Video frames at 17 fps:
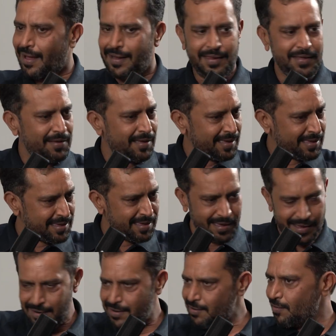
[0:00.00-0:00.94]
And
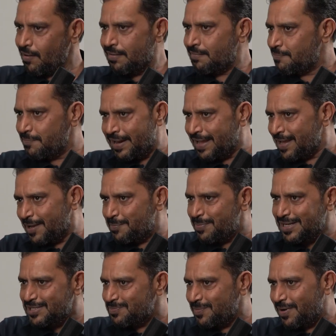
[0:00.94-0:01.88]
here you are paying a
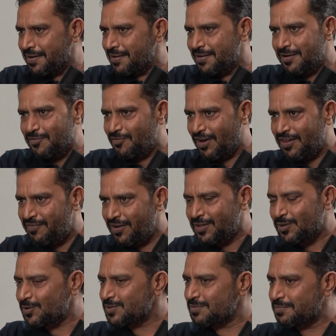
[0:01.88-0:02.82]
press minder of
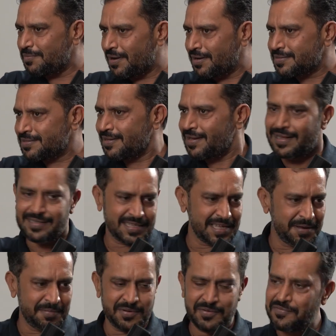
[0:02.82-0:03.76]
$25,000 and
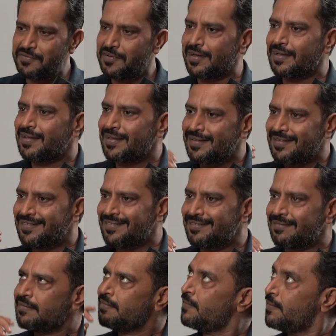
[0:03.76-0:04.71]
asking him to work in
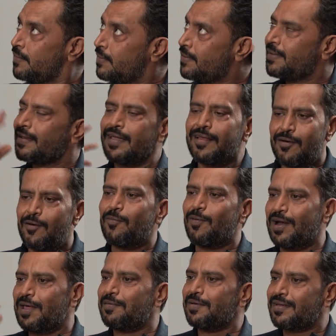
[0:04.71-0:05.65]
and shoulder all
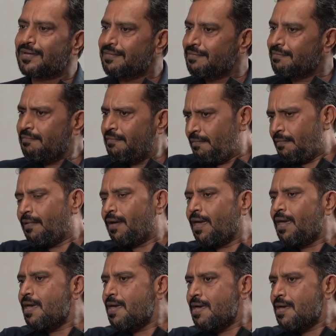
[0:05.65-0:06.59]
responsibilities.
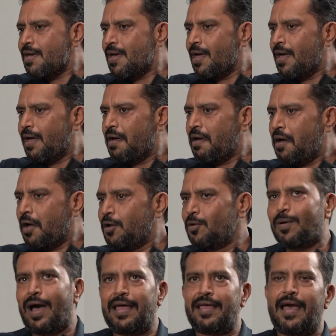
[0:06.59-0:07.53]
Yeah, absolutely.
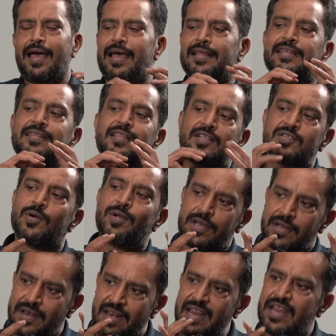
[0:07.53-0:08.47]
Look, I think that's going
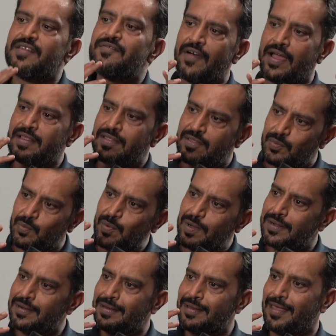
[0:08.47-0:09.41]
to redefine the
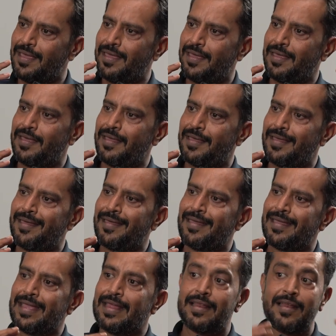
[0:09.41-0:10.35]
world
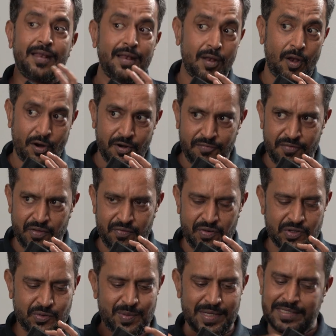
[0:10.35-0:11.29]
in a lot of
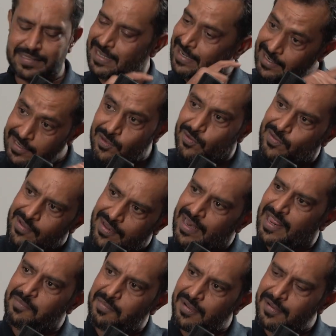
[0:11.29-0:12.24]
different ways. Connected to the
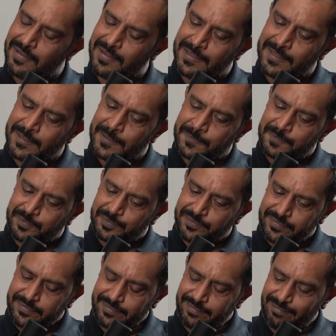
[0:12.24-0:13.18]
labor,
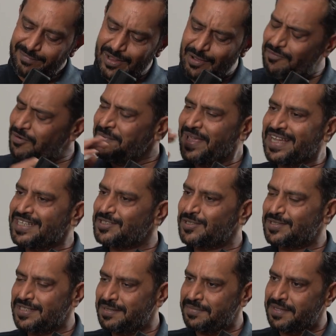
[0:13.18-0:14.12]
for me, I
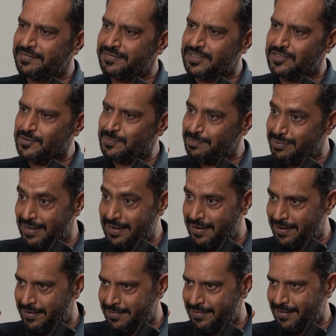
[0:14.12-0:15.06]
saw something which is
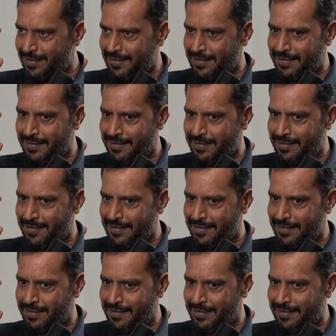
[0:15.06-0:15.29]
brilliant.